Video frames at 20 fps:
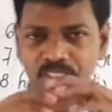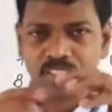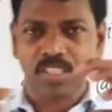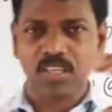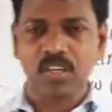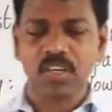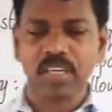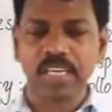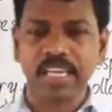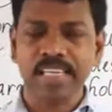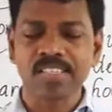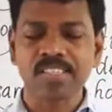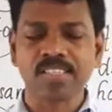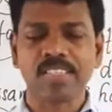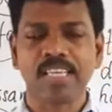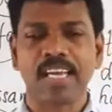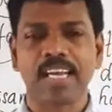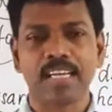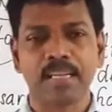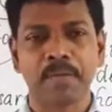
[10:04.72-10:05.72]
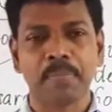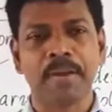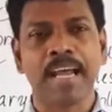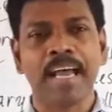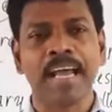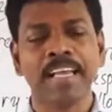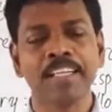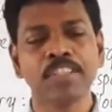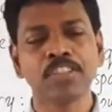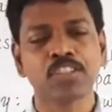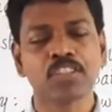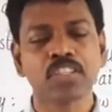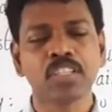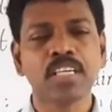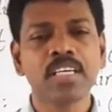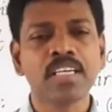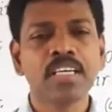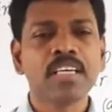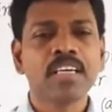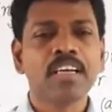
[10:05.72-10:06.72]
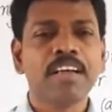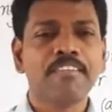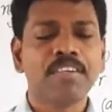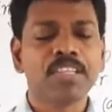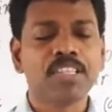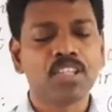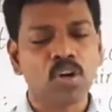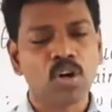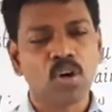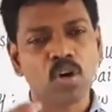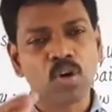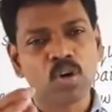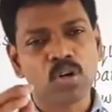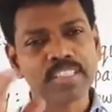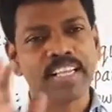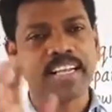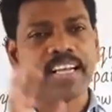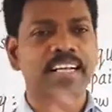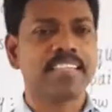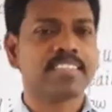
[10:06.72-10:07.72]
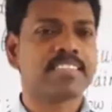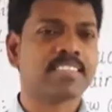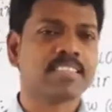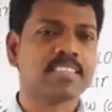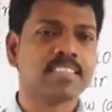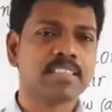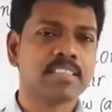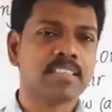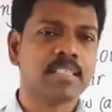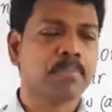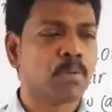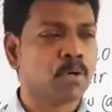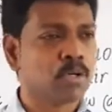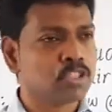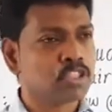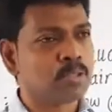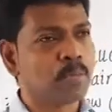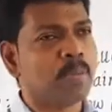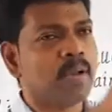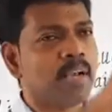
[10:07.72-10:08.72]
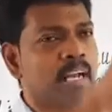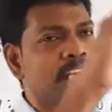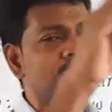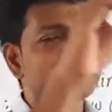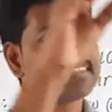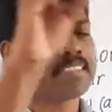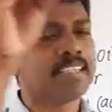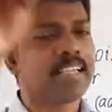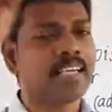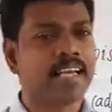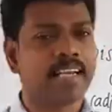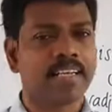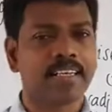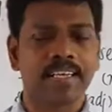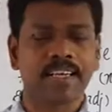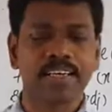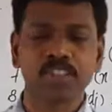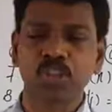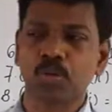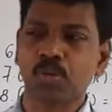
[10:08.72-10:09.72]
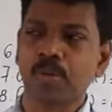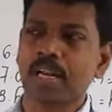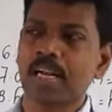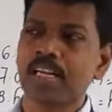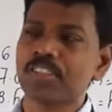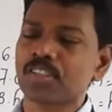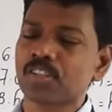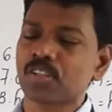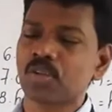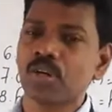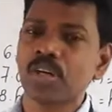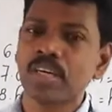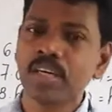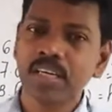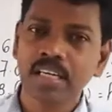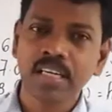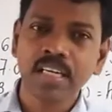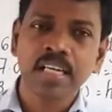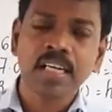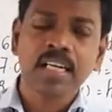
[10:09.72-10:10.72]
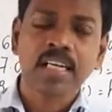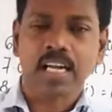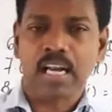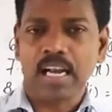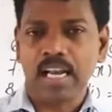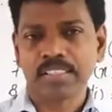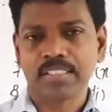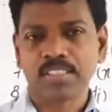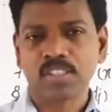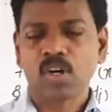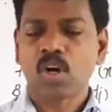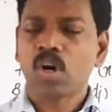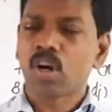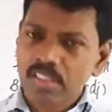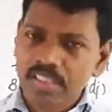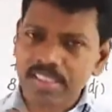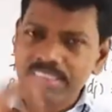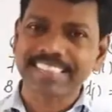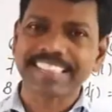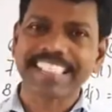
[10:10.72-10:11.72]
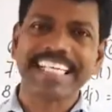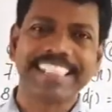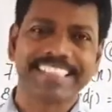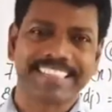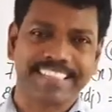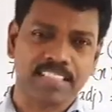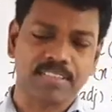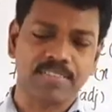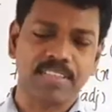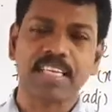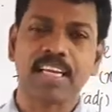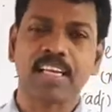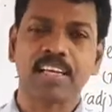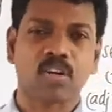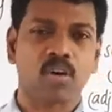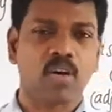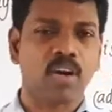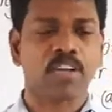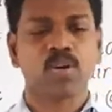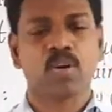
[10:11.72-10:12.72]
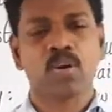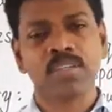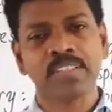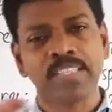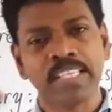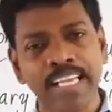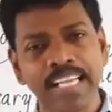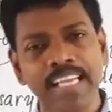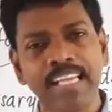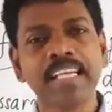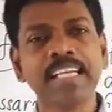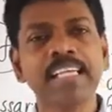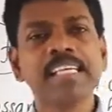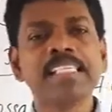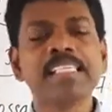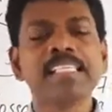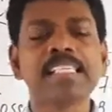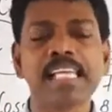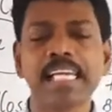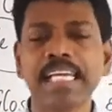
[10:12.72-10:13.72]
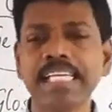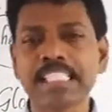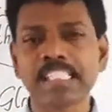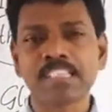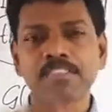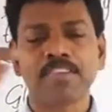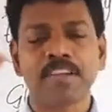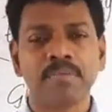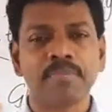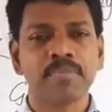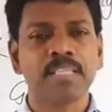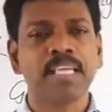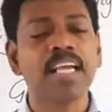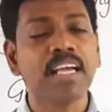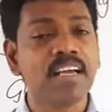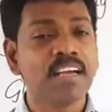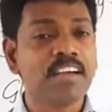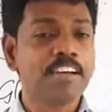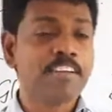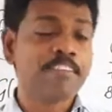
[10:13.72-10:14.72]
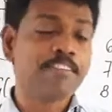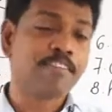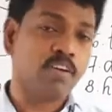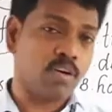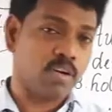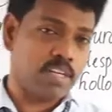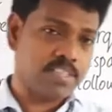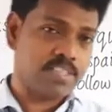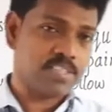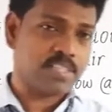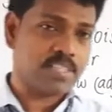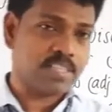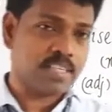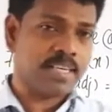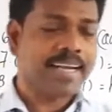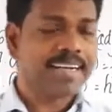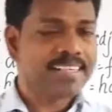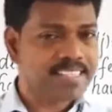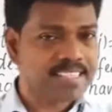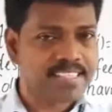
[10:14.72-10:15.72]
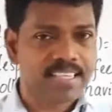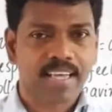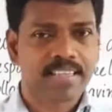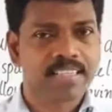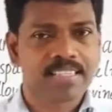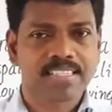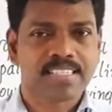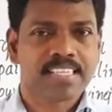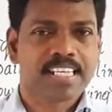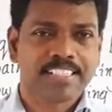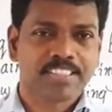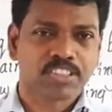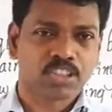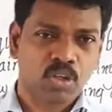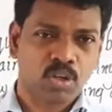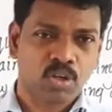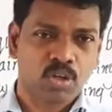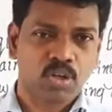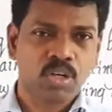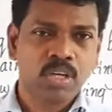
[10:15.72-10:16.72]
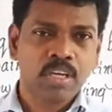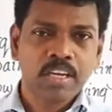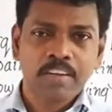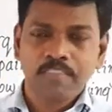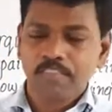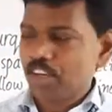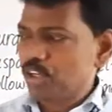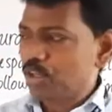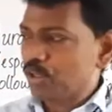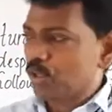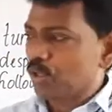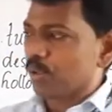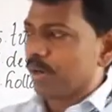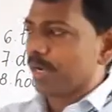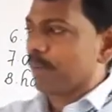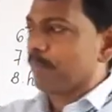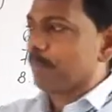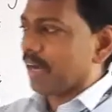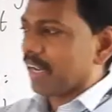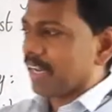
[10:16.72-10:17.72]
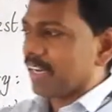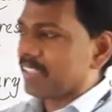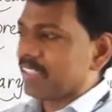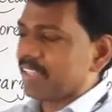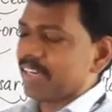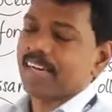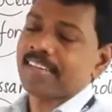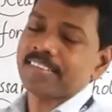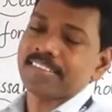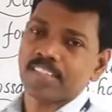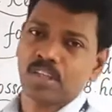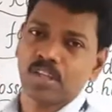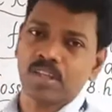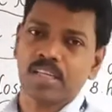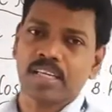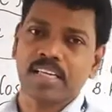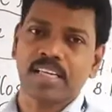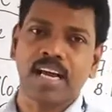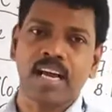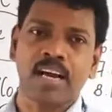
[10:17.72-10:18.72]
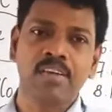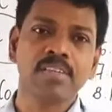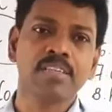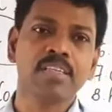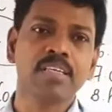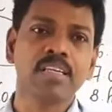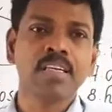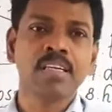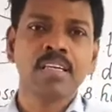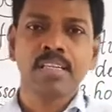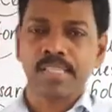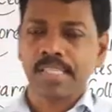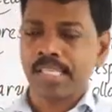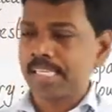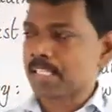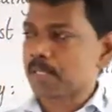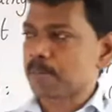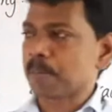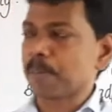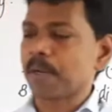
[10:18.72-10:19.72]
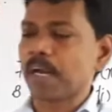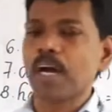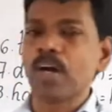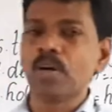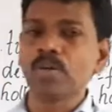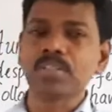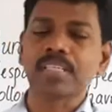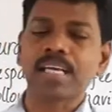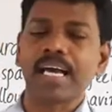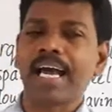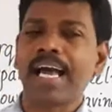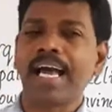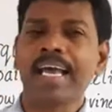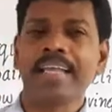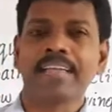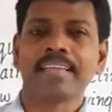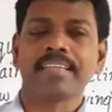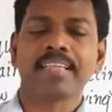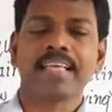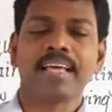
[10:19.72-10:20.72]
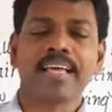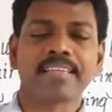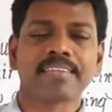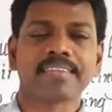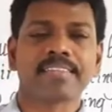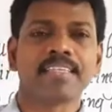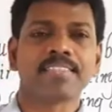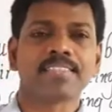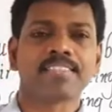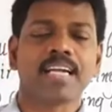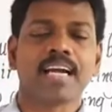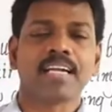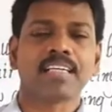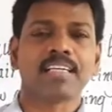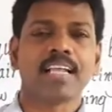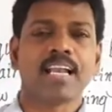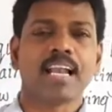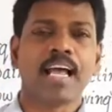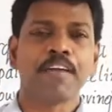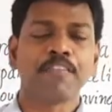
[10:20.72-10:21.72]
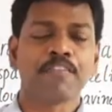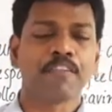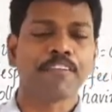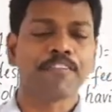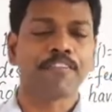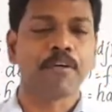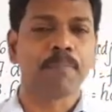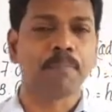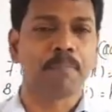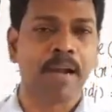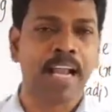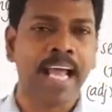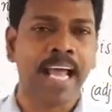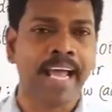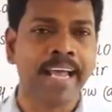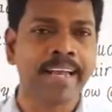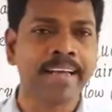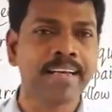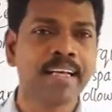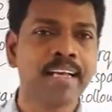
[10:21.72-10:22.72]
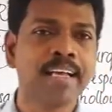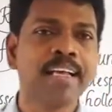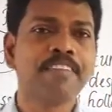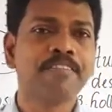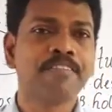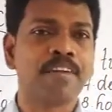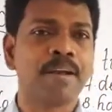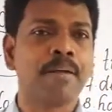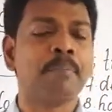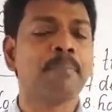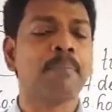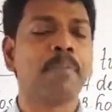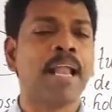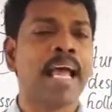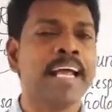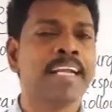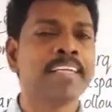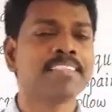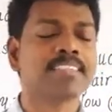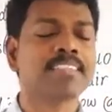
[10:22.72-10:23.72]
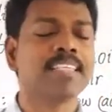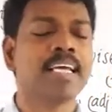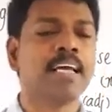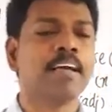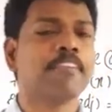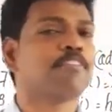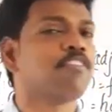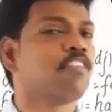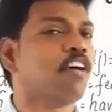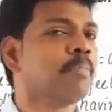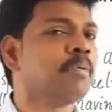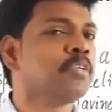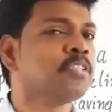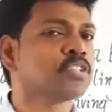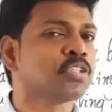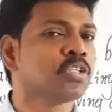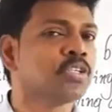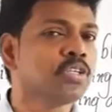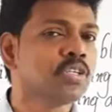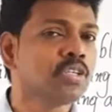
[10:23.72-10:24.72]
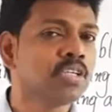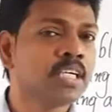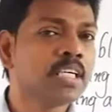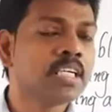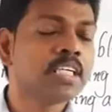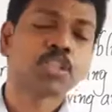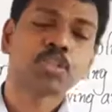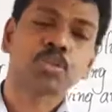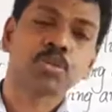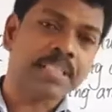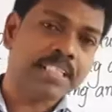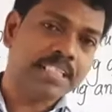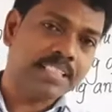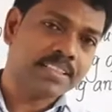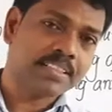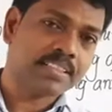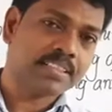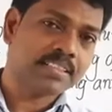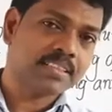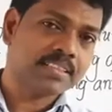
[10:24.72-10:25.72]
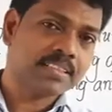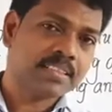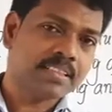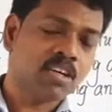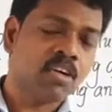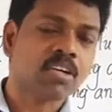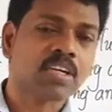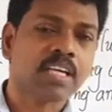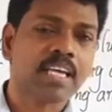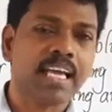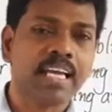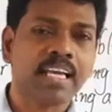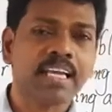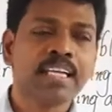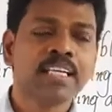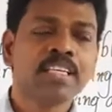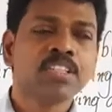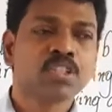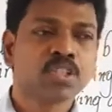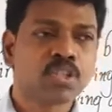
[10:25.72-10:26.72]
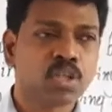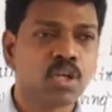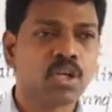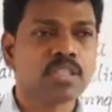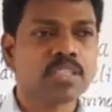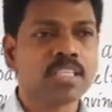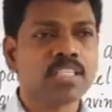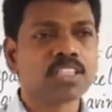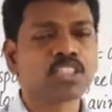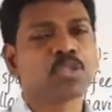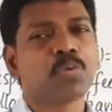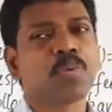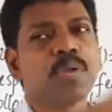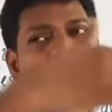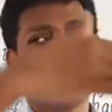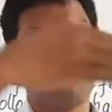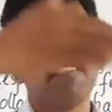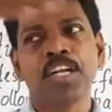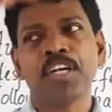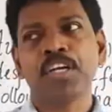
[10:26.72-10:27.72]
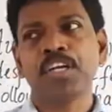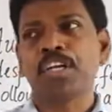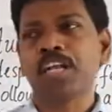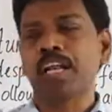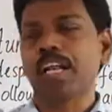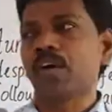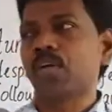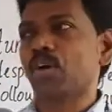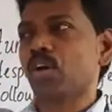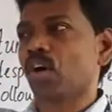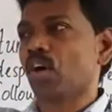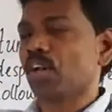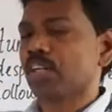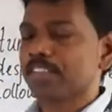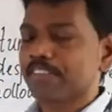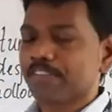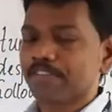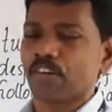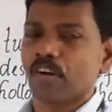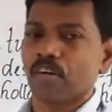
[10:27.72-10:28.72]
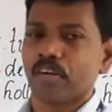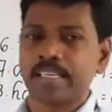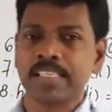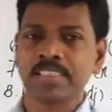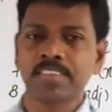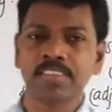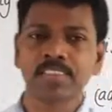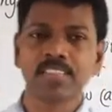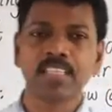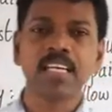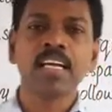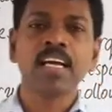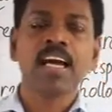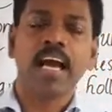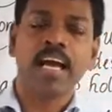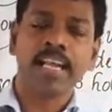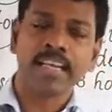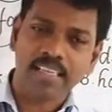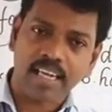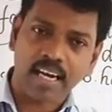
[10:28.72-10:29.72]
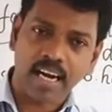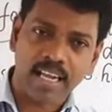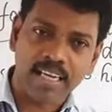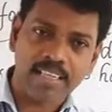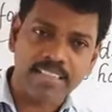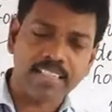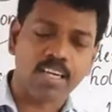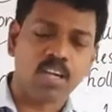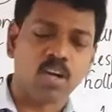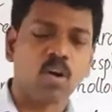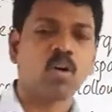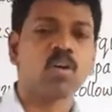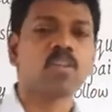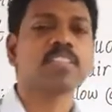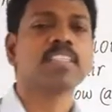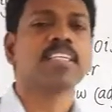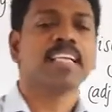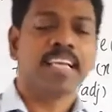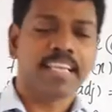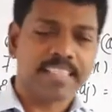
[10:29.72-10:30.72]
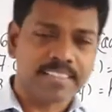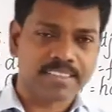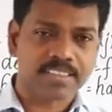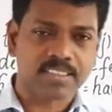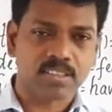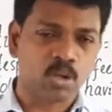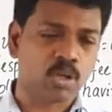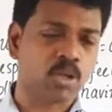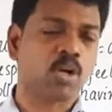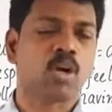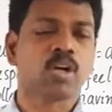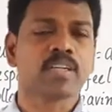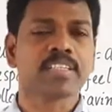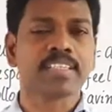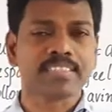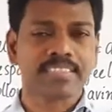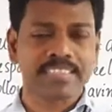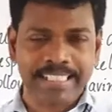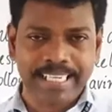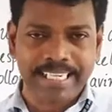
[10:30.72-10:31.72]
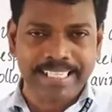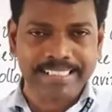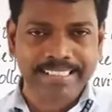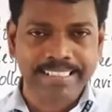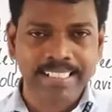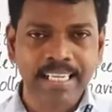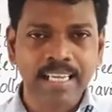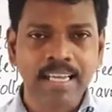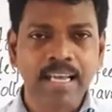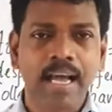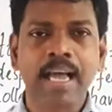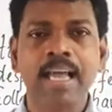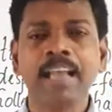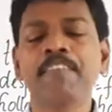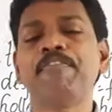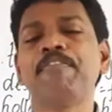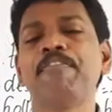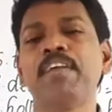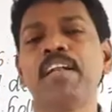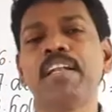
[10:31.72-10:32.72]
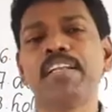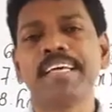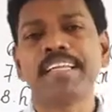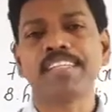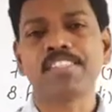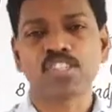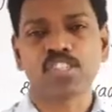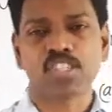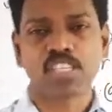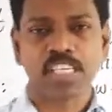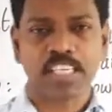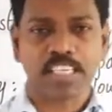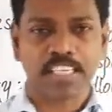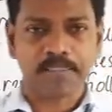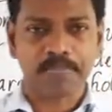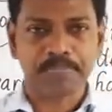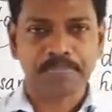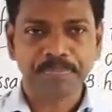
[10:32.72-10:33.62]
okay, inside the branch with all the nuts, the possible nuts that squirrels could collect. All the seeds, we can call it, all the seeds from the forest. Nuts are the seeds, no. When you go and bury the nuts into the ground, they sprout and there start the life of a plant. From plants, they form into trees. Okay, so the squirrel went around all the forest and collected all the nuts or all the seeds and filled that stick.